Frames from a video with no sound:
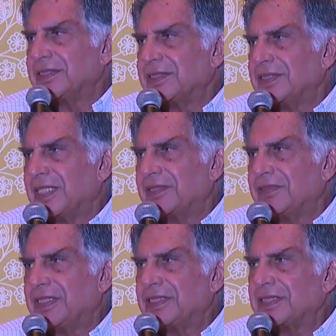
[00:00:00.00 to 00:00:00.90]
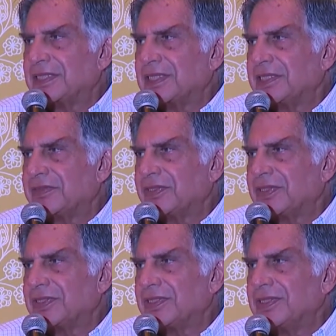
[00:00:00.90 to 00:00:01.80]
You had very
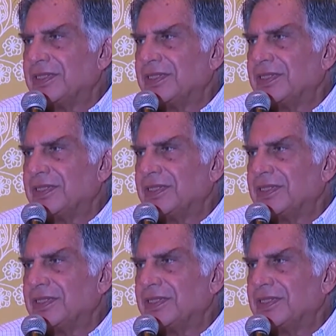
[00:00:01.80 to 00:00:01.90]
successful